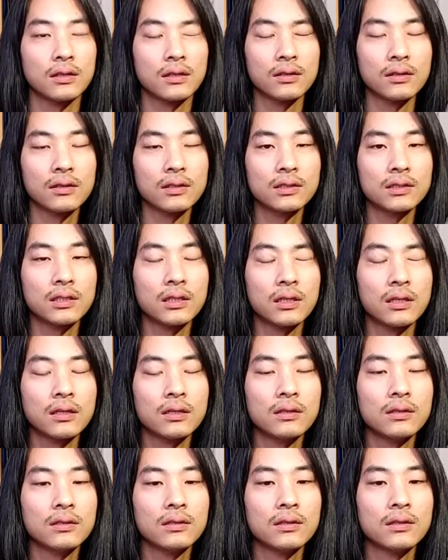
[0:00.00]
on the
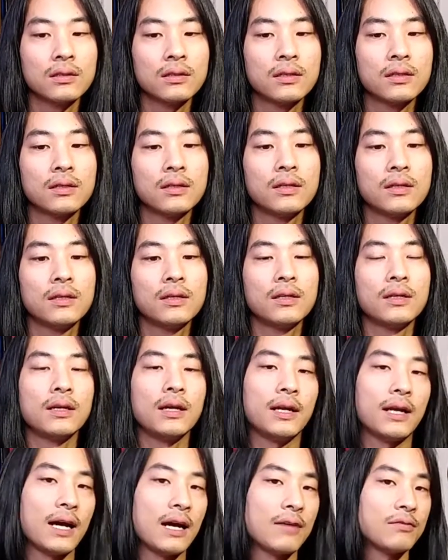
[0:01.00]
guitar
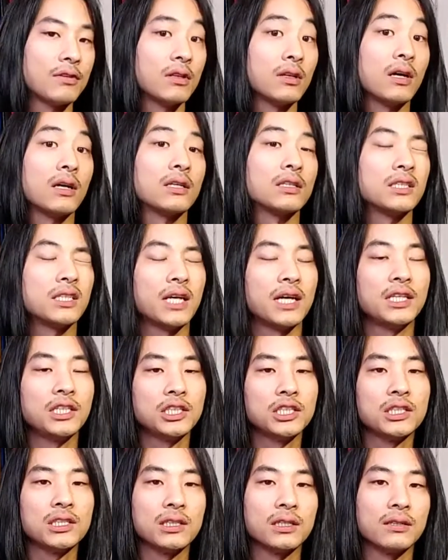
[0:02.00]
and have a lot of
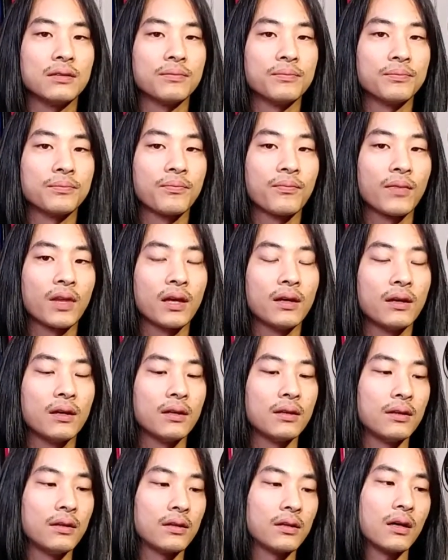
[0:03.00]
tension,
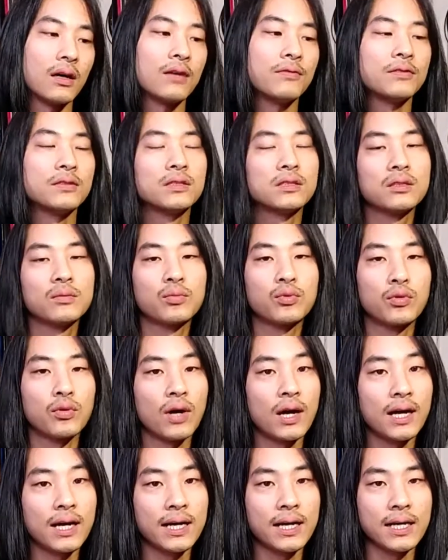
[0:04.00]
they're often
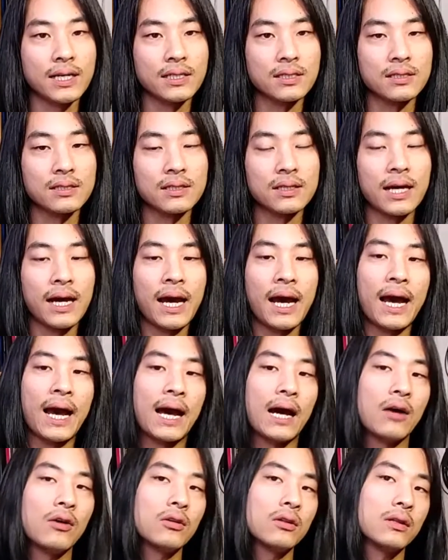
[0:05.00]
surprised at
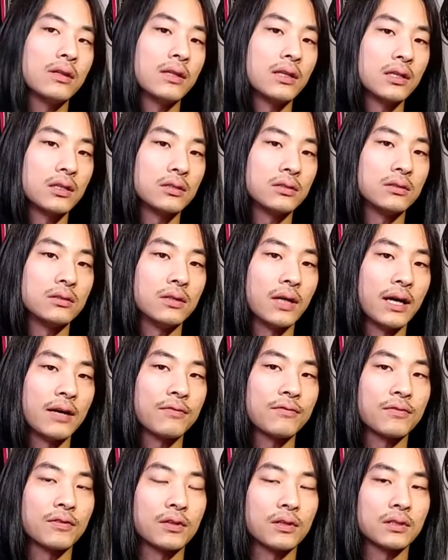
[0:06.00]
how little
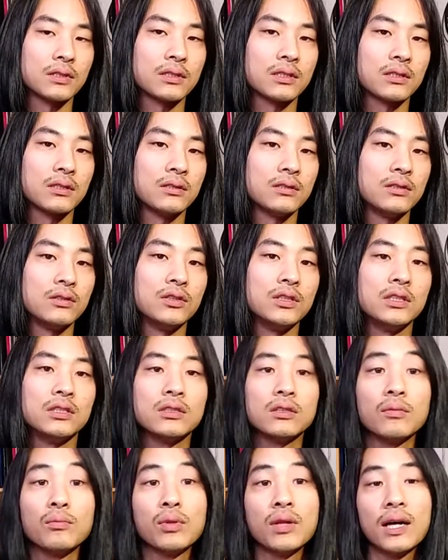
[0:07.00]
effort you need
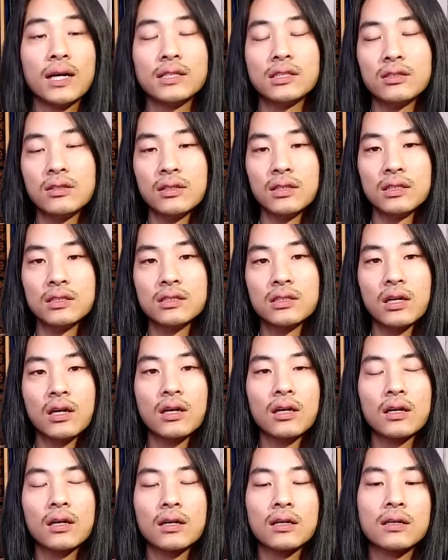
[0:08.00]
to apply to the
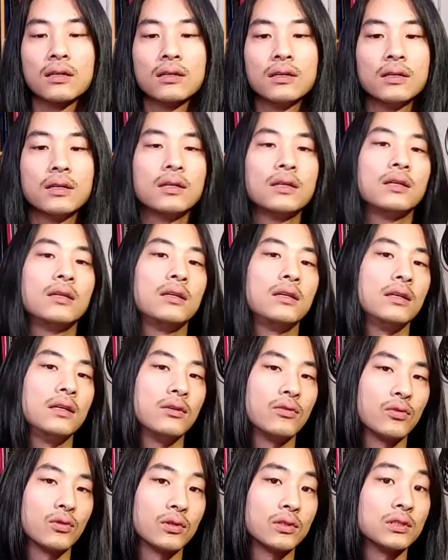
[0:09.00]
guitar in
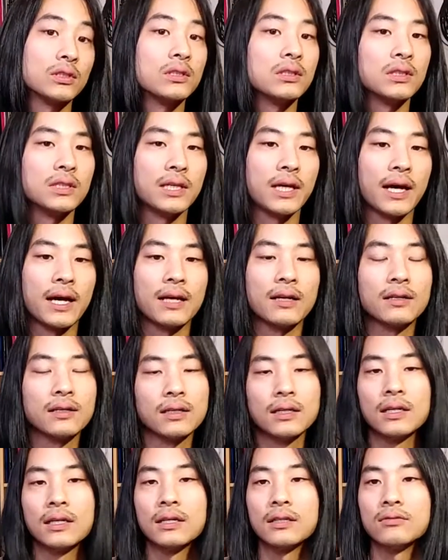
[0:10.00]
order to get
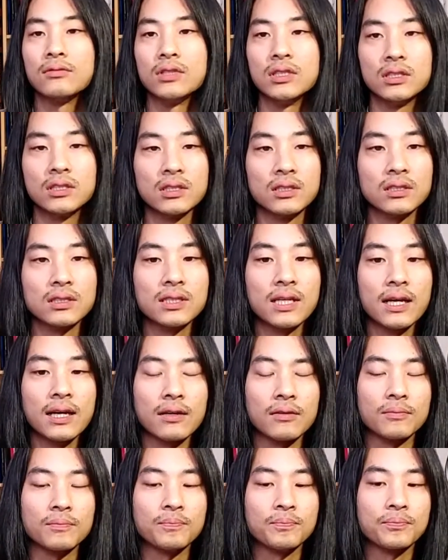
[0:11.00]
a decent
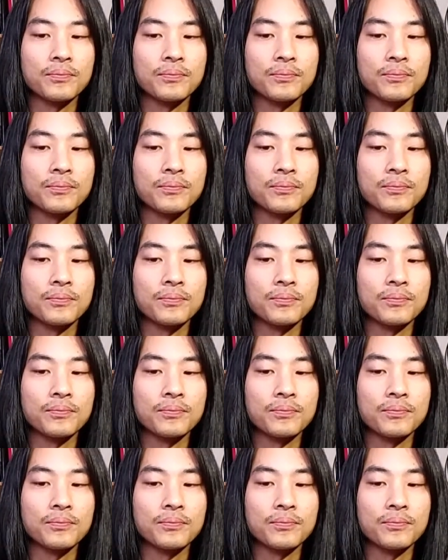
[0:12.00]
sound.